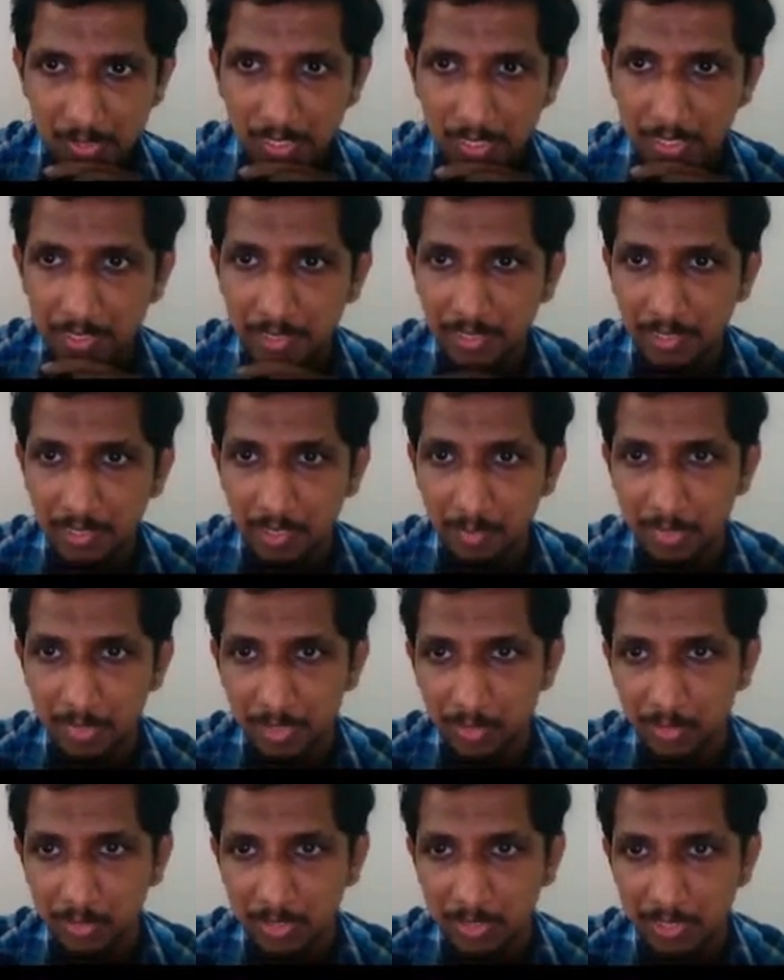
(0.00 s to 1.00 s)
And
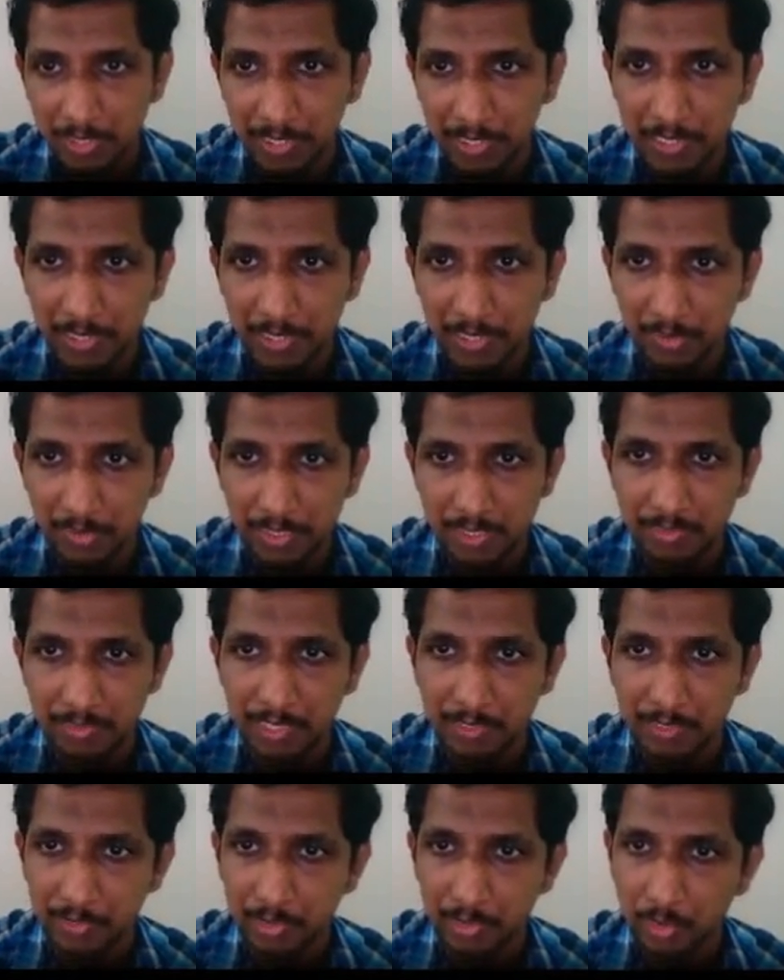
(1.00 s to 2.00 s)
coming to the second equation,
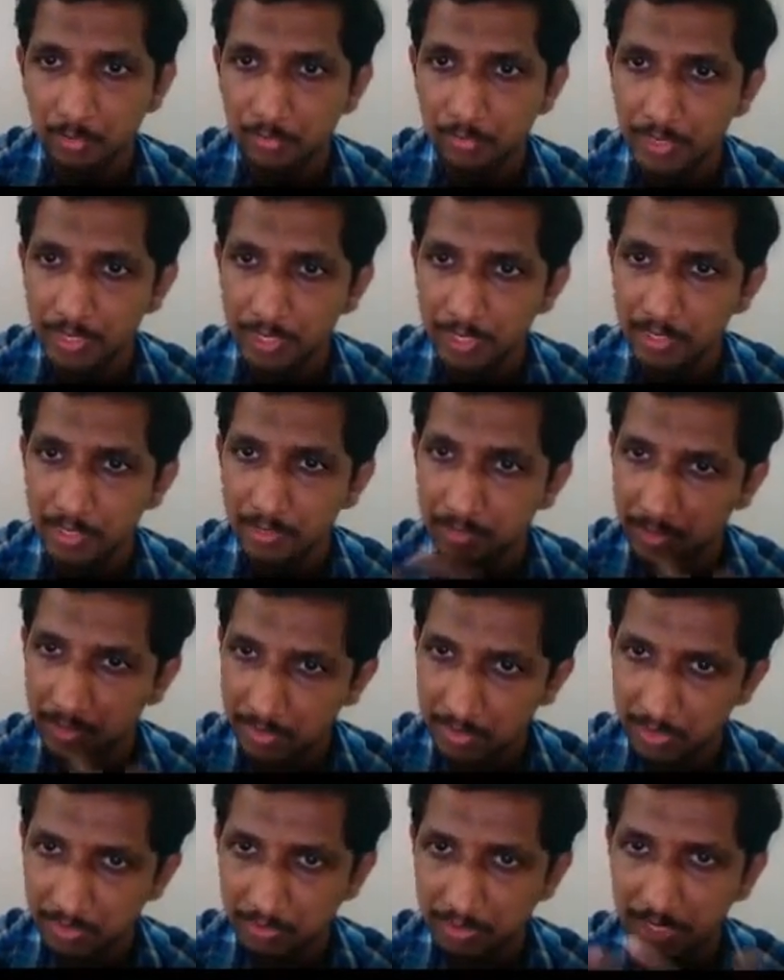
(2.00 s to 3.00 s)
we have tau VE.
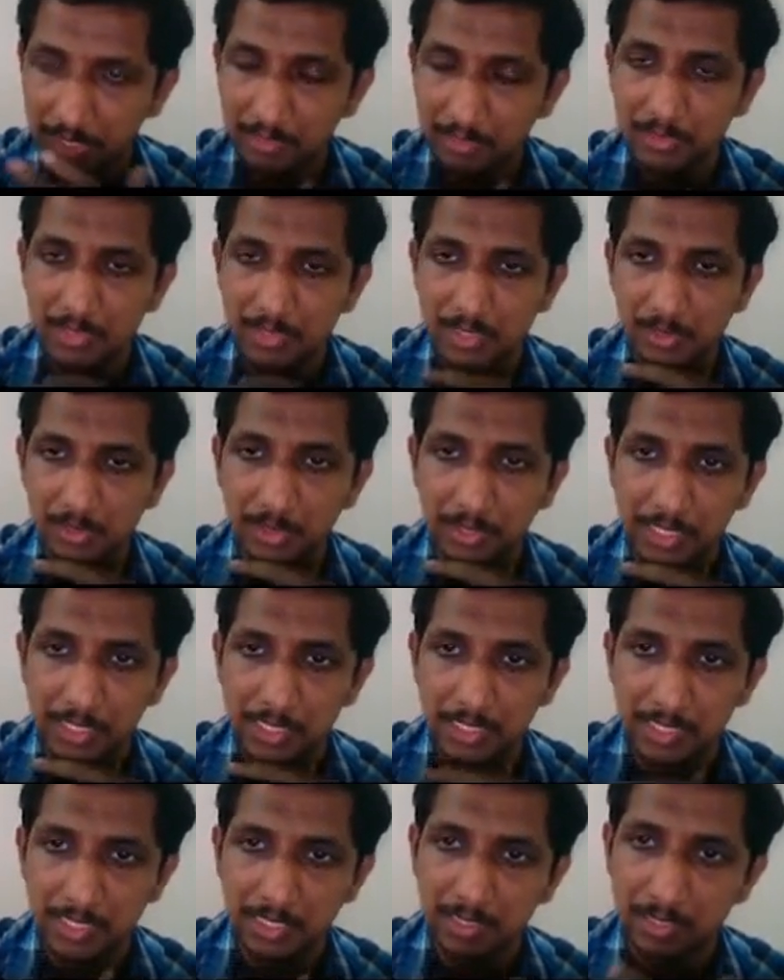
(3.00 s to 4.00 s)
This thing we have is
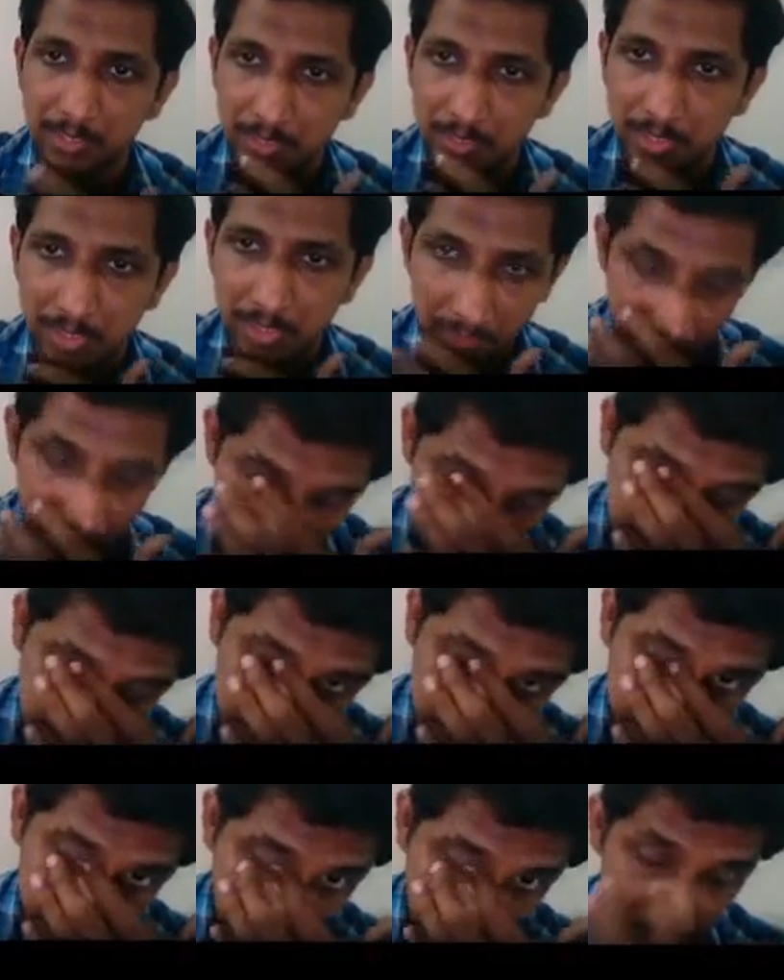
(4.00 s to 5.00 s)
already seen, shear
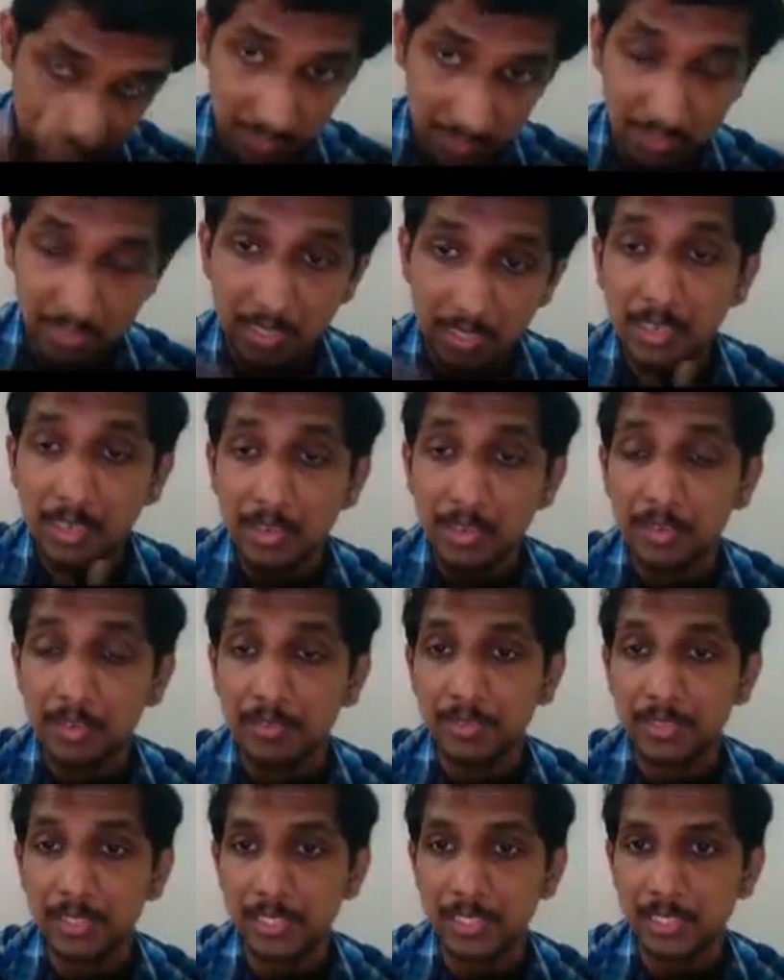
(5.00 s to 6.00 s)
stress,
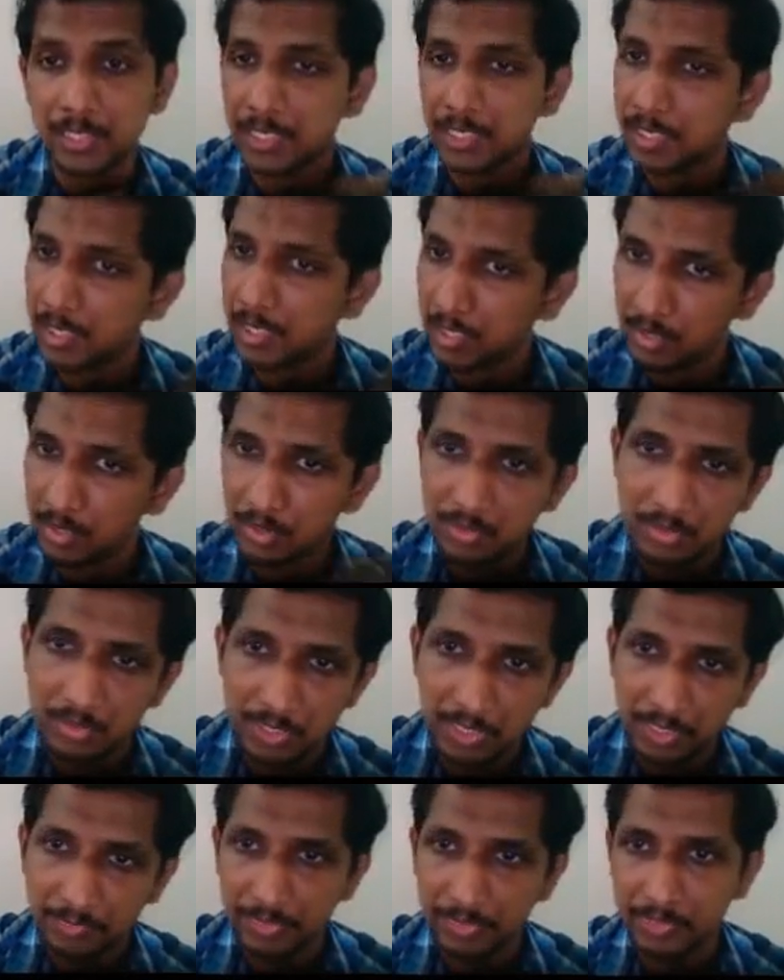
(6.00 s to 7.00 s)
which
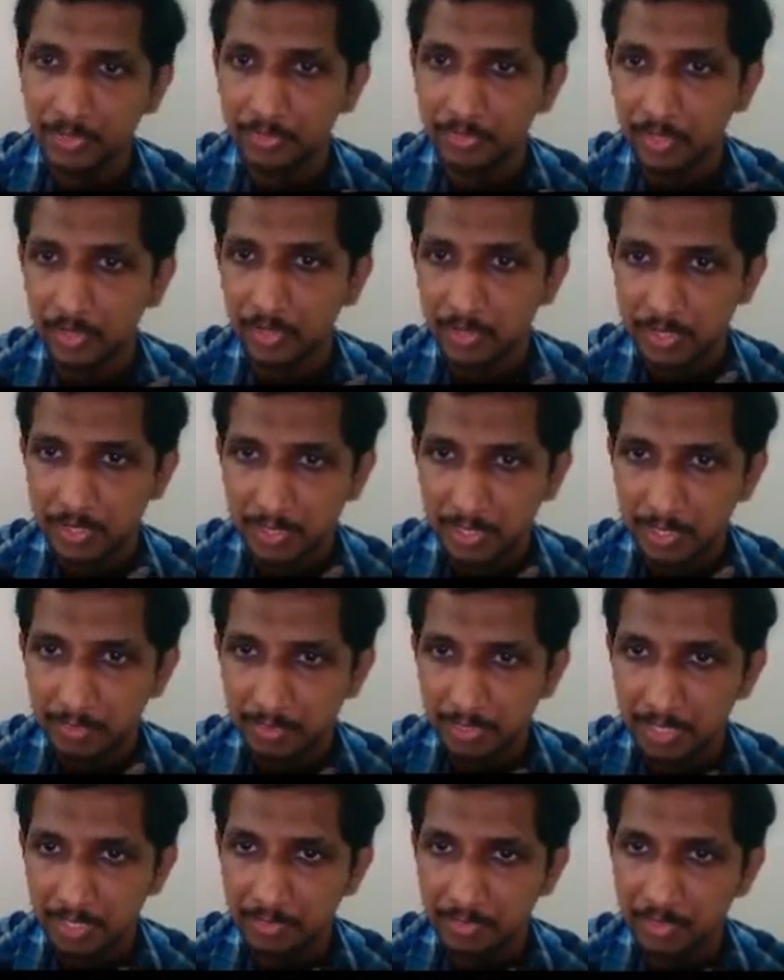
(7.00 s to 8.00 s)
accounts the effect of torsion. Then
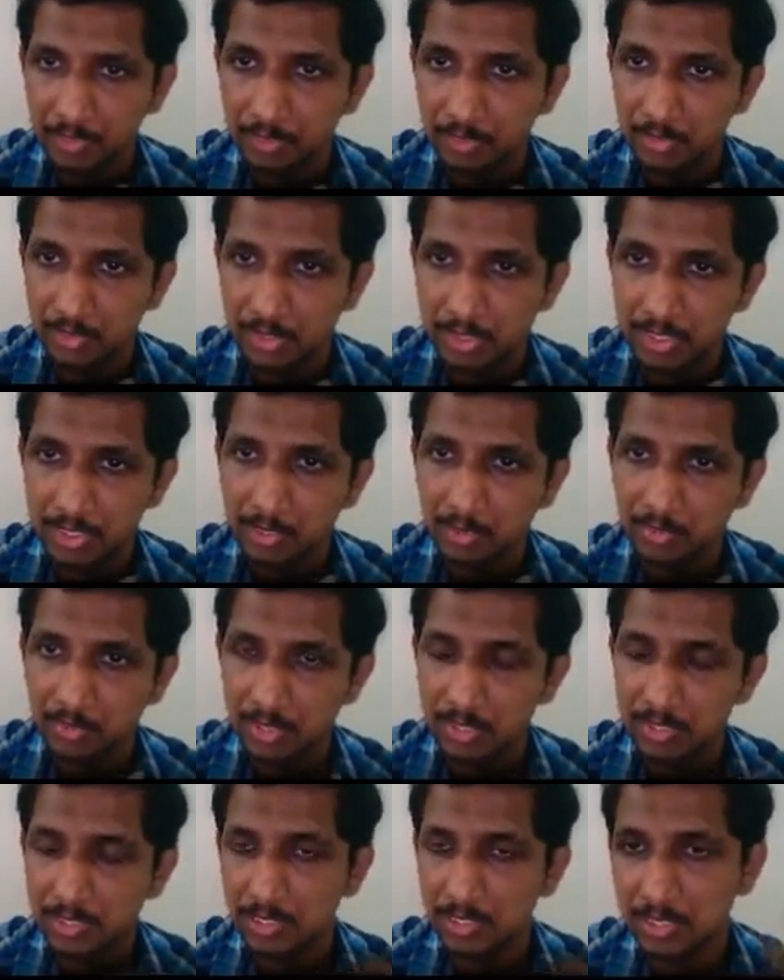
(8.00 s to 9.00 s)
we have tau C. Tau
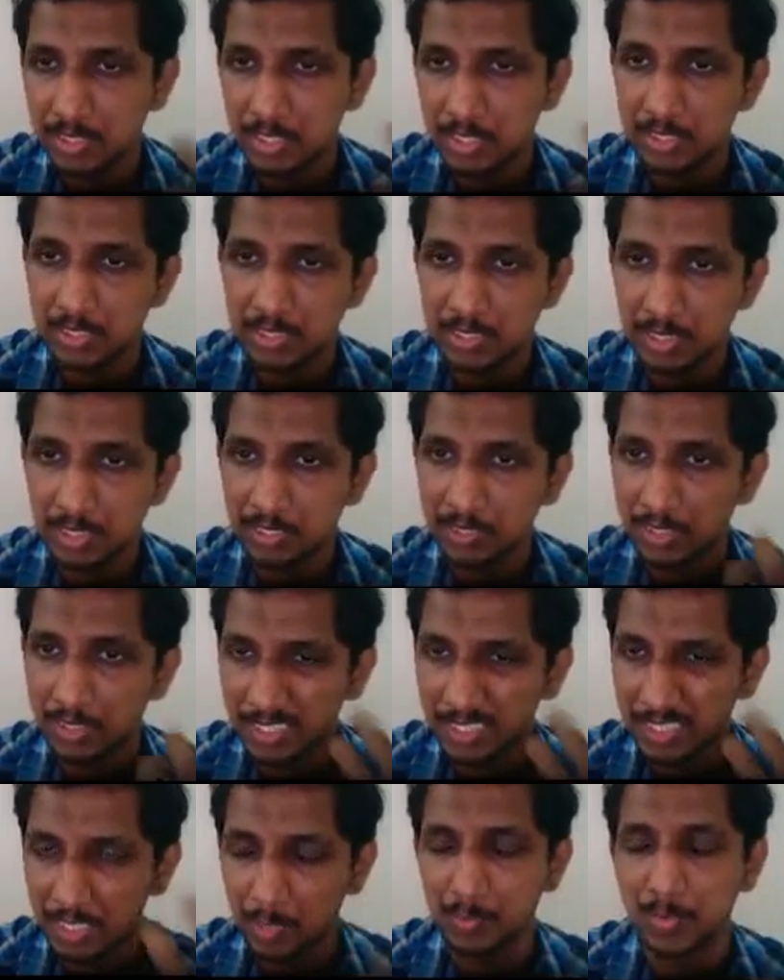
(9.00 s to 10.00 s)
C is the shear strength,
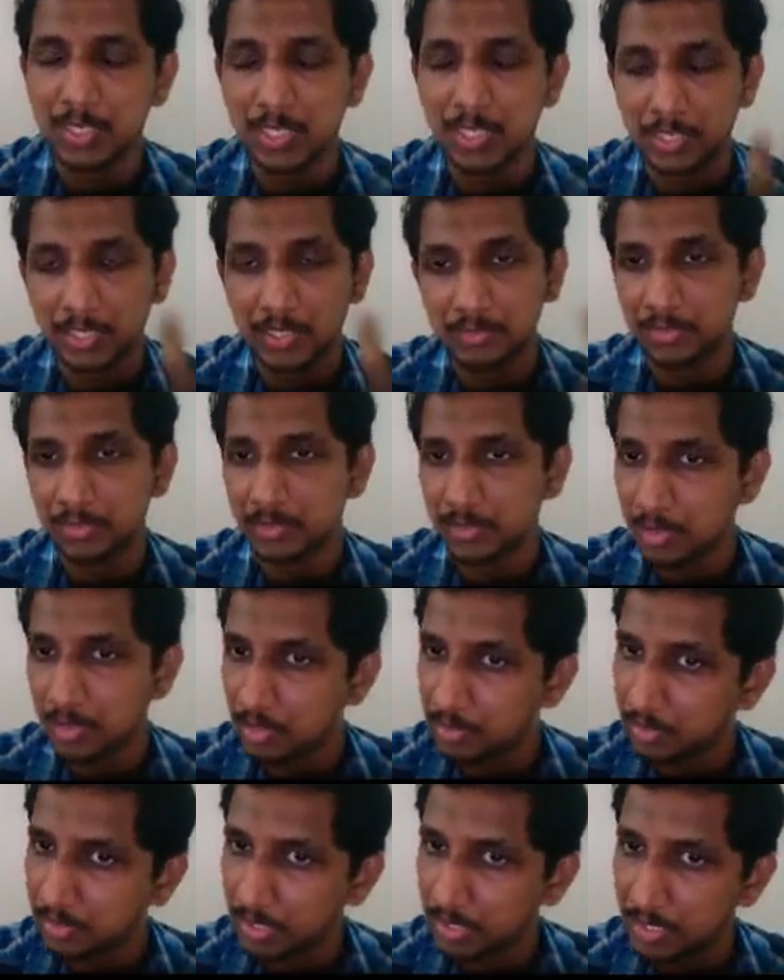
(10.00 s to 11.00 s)
shear capacity of our
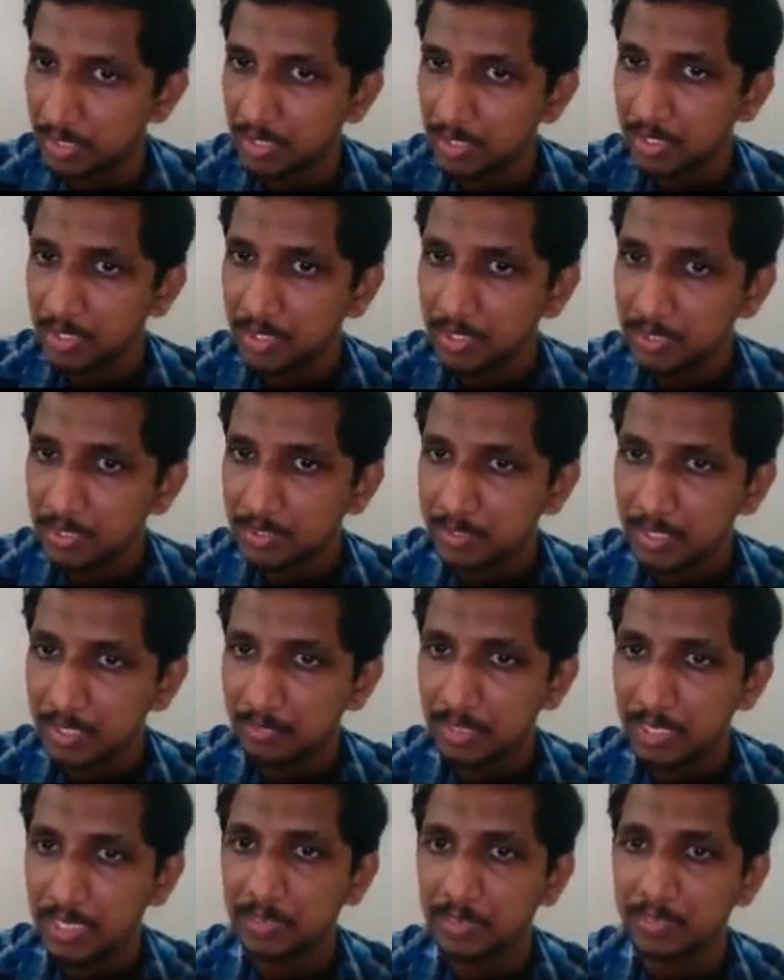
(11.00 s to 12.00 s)
concrete.
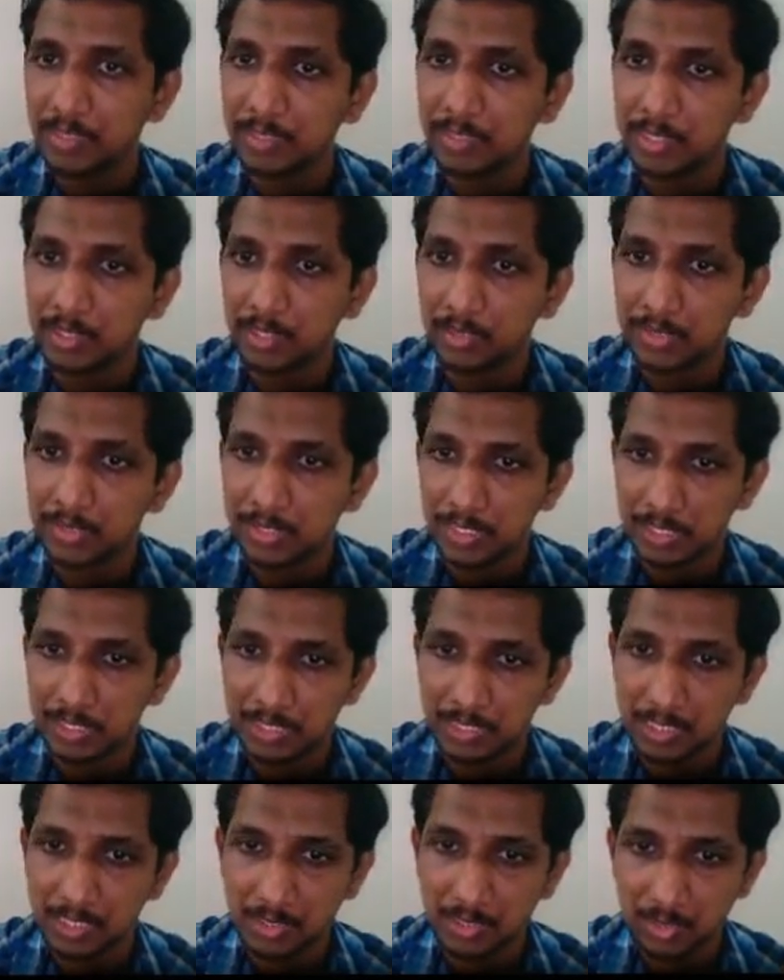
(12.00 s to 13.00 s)
Then we have the width of the
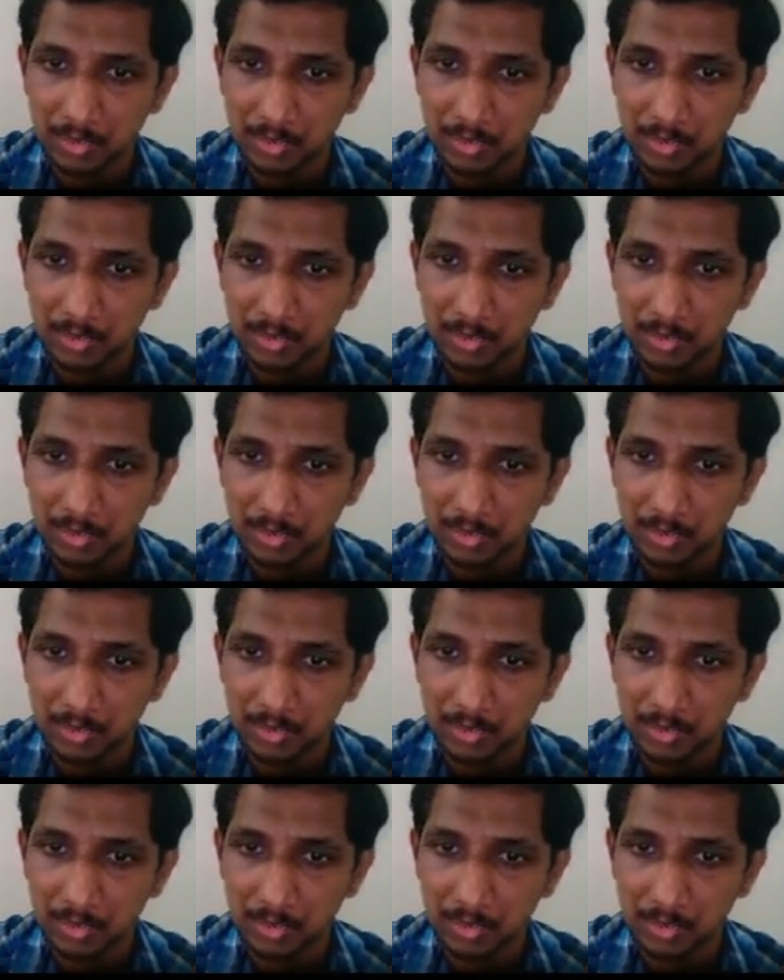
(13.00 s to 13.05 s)
section.